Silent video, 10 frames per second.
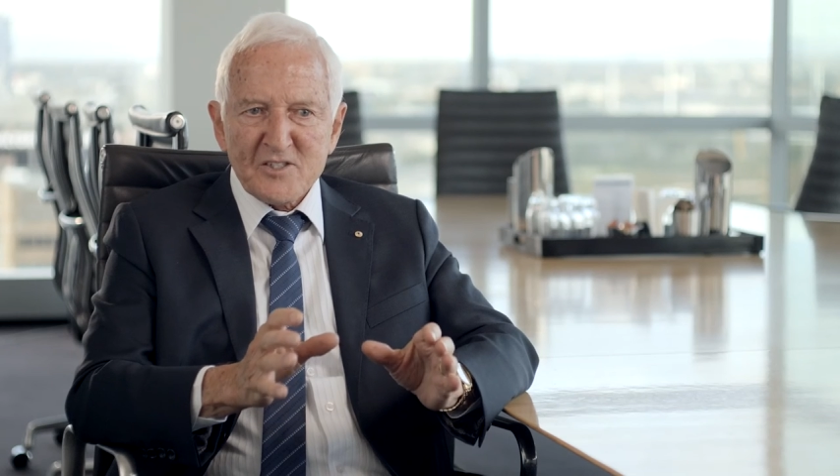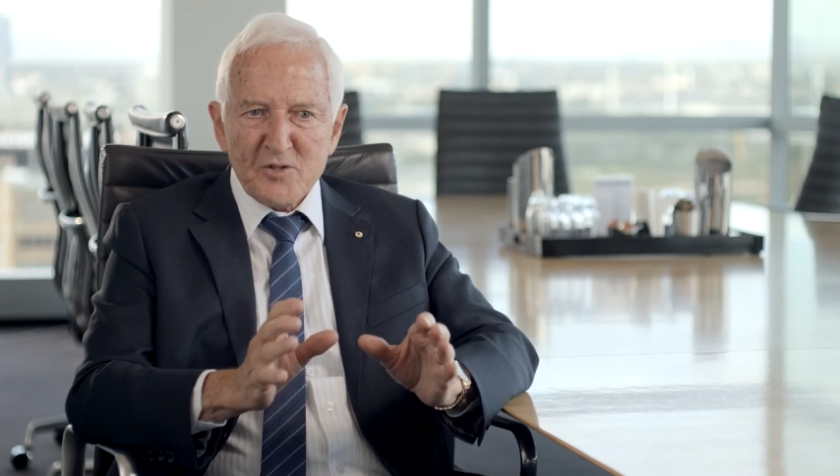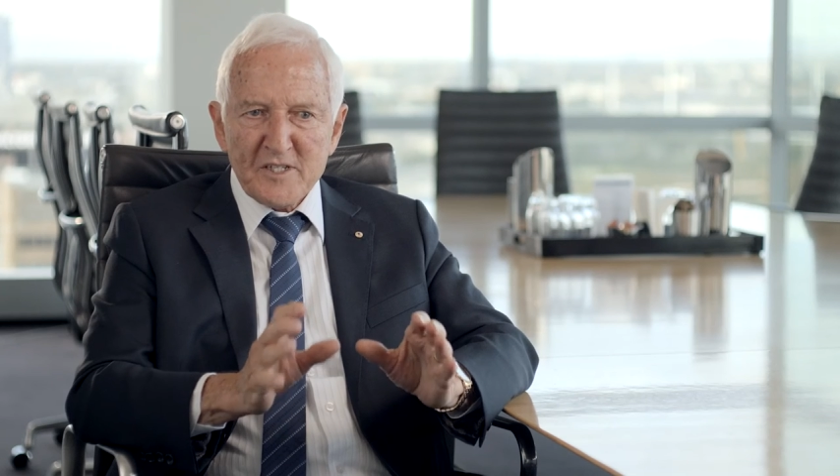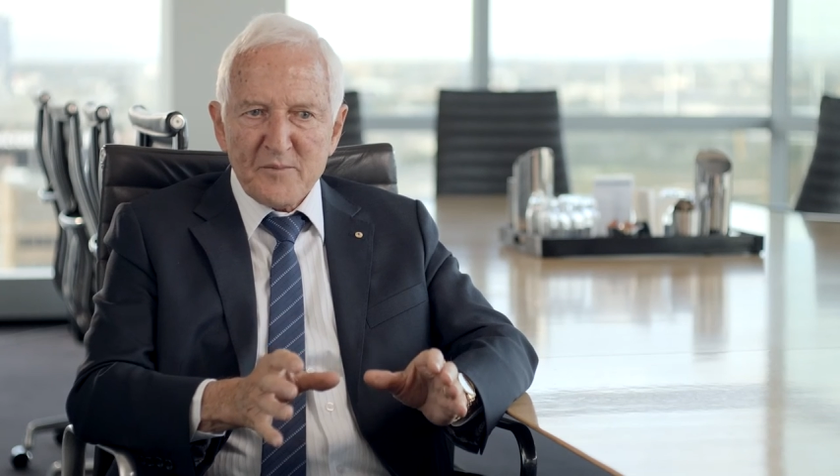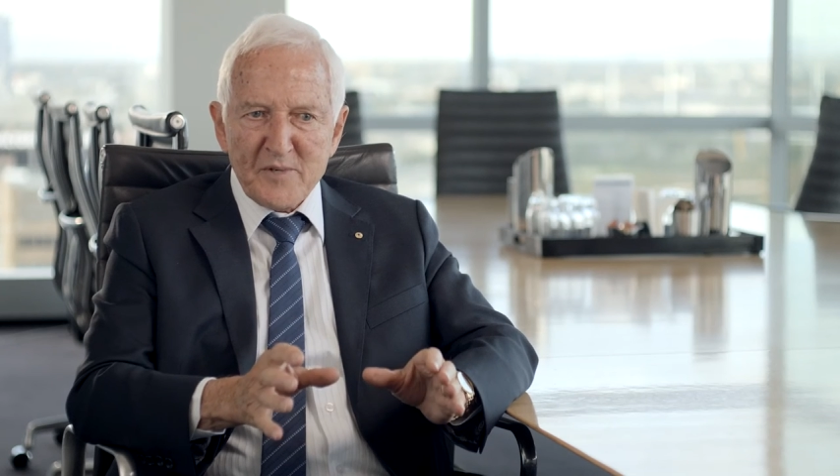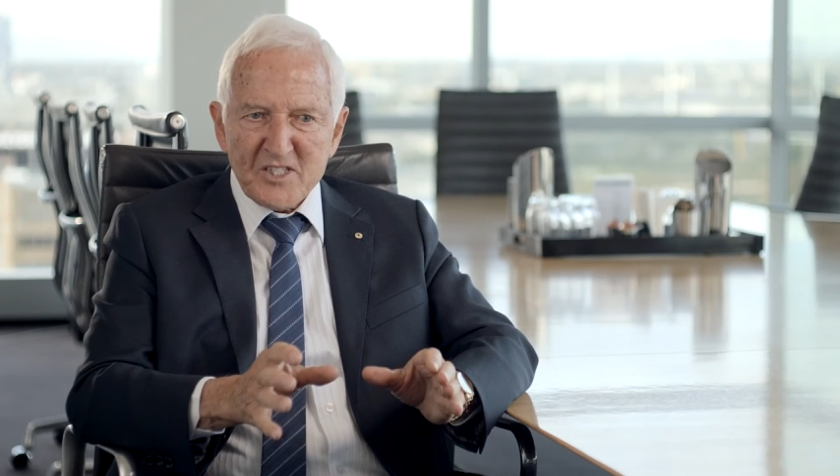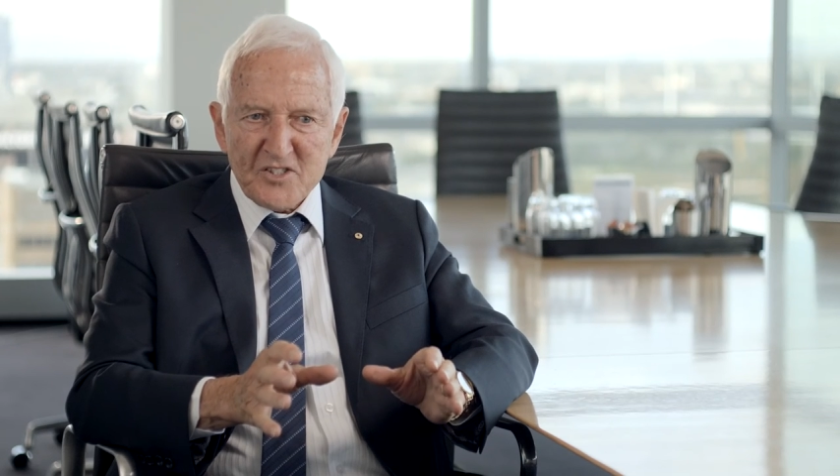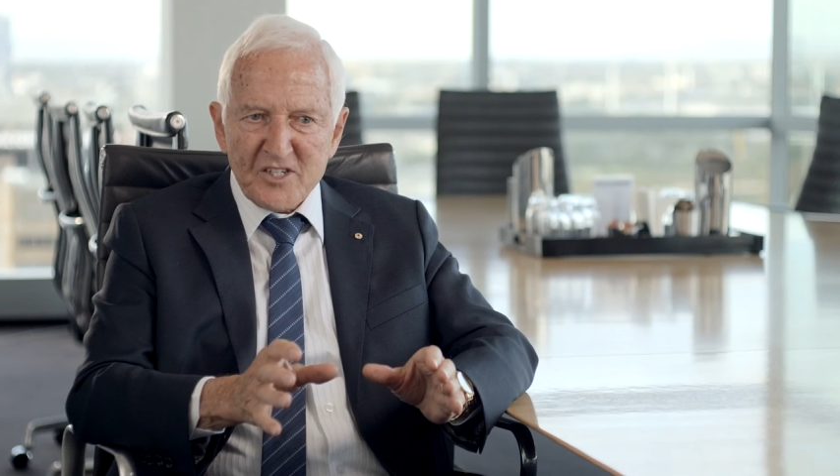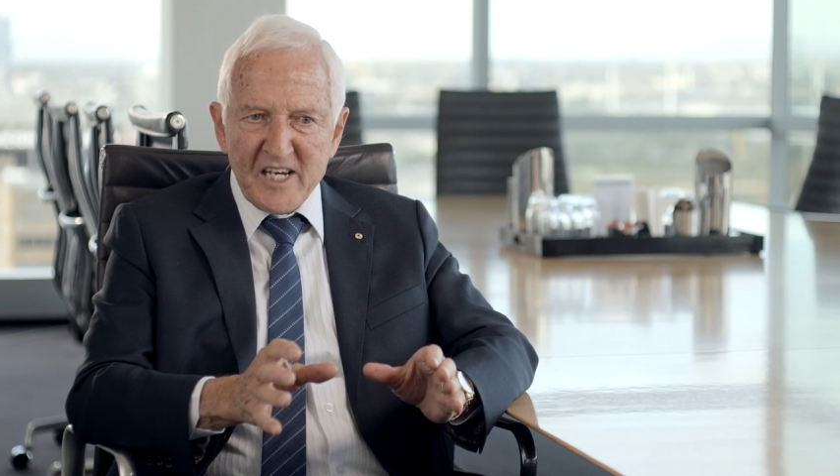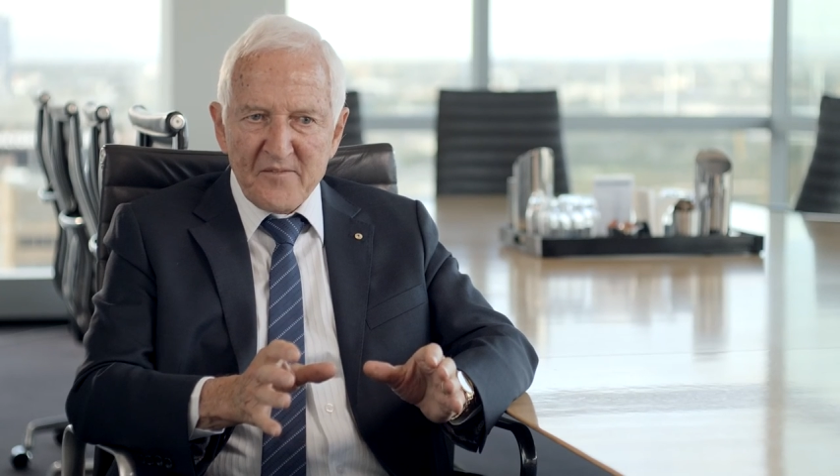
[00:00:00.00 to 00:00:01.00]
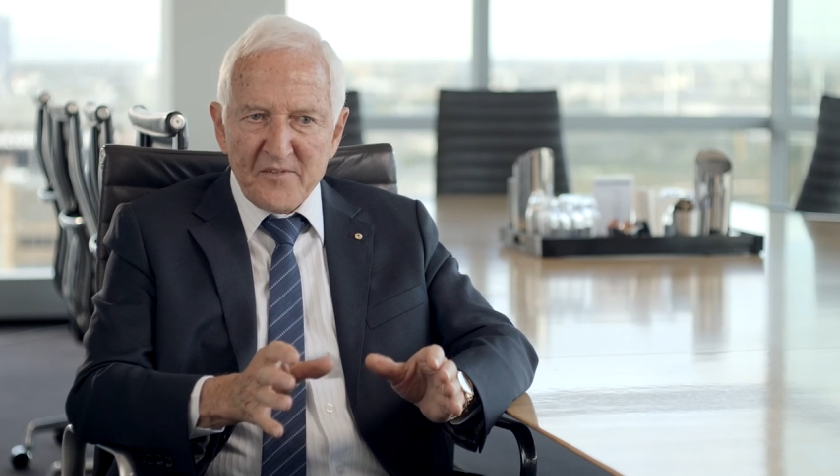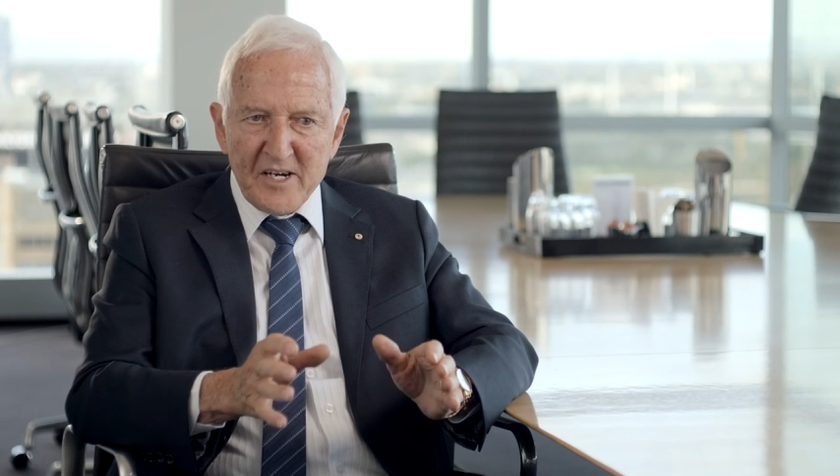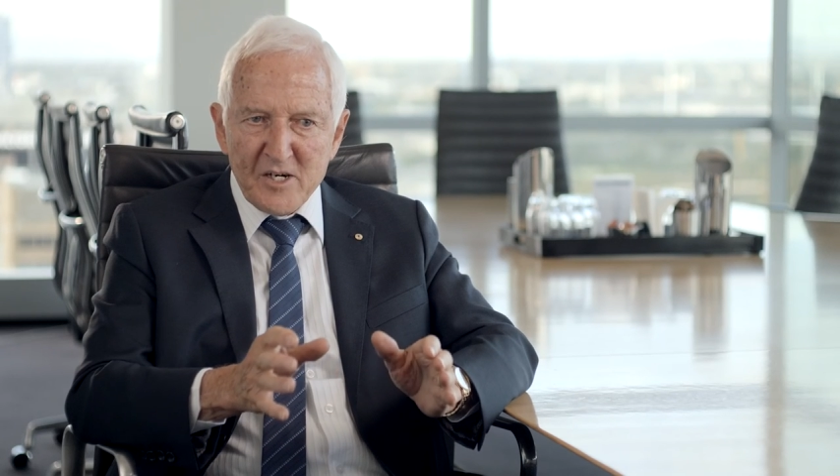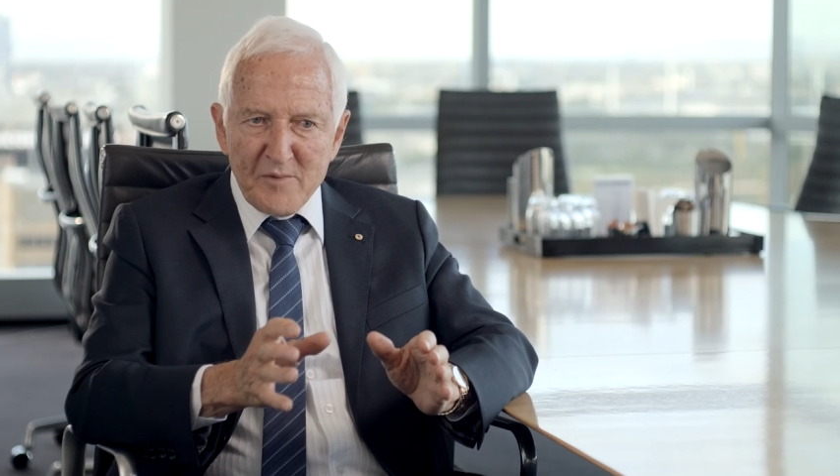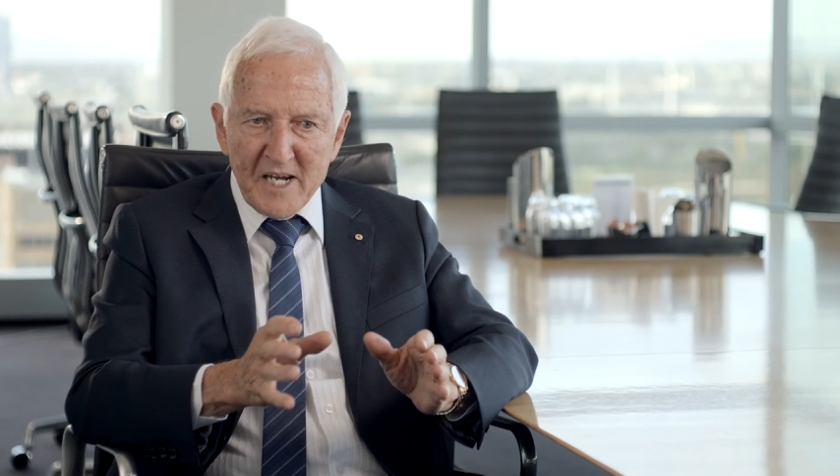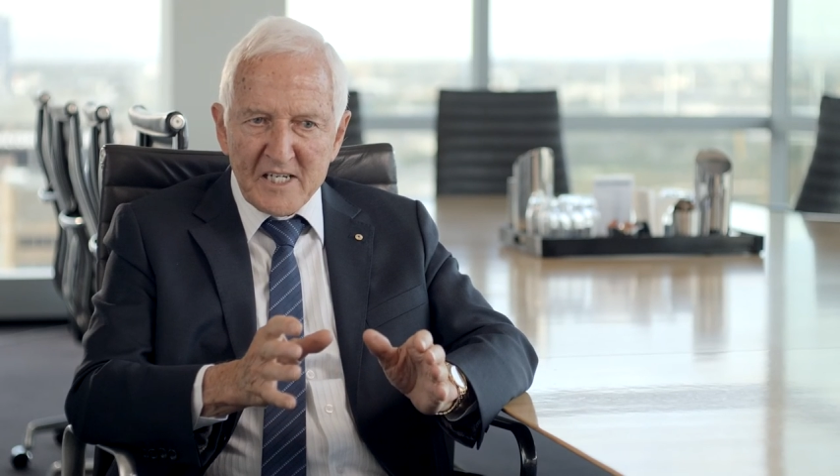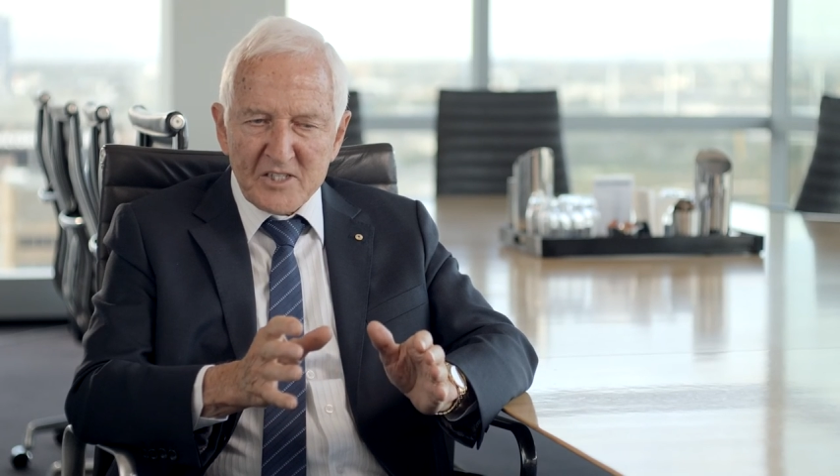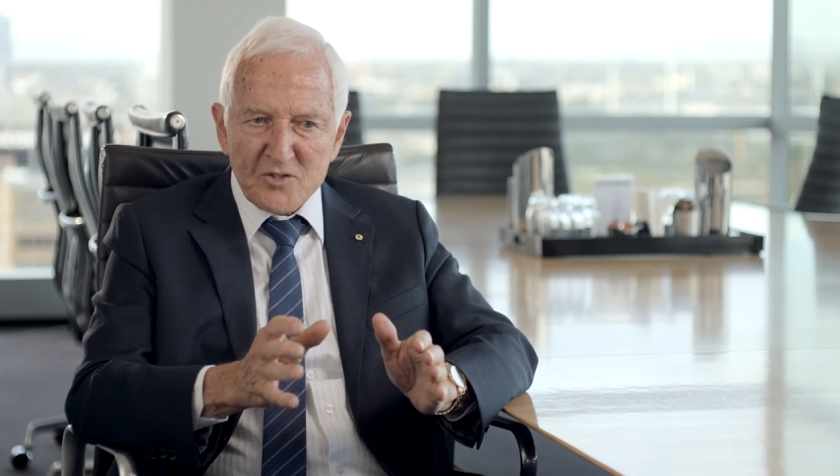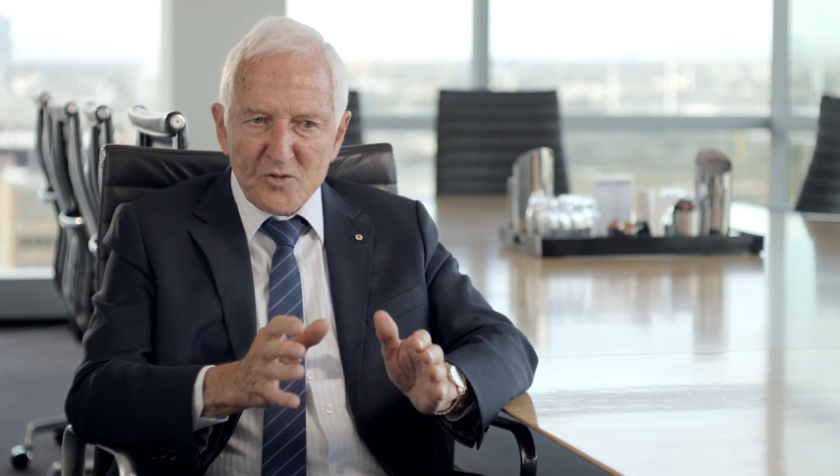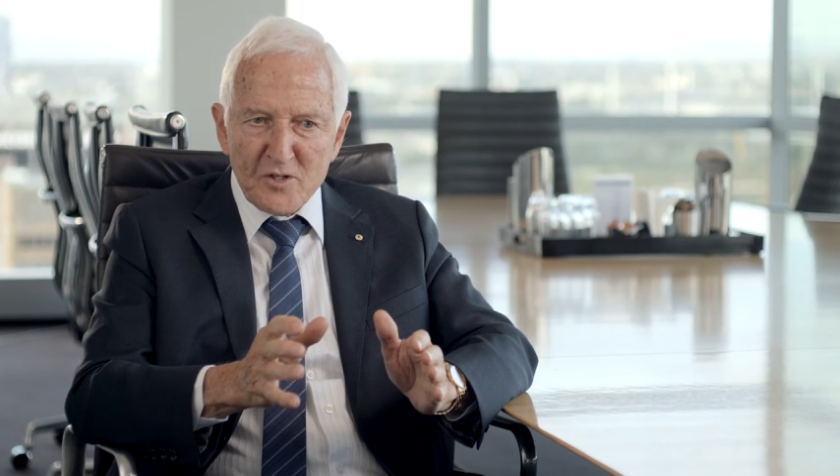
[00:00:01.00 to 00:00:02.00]
doing the best you can there and making
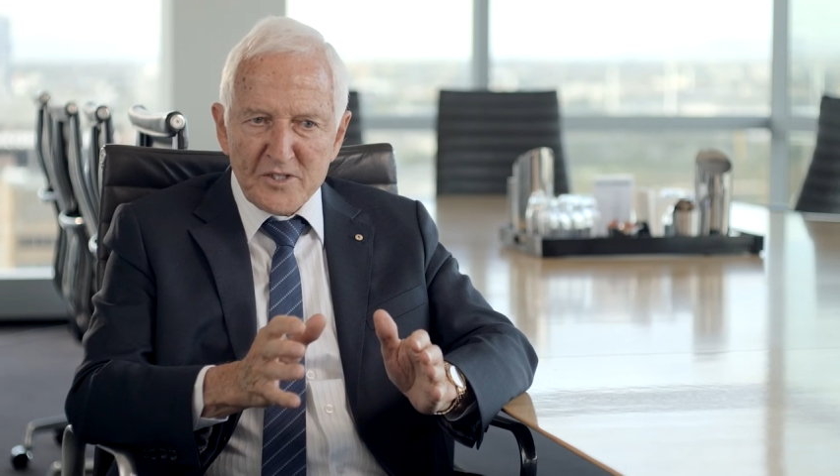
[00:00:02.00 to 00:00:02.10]
sure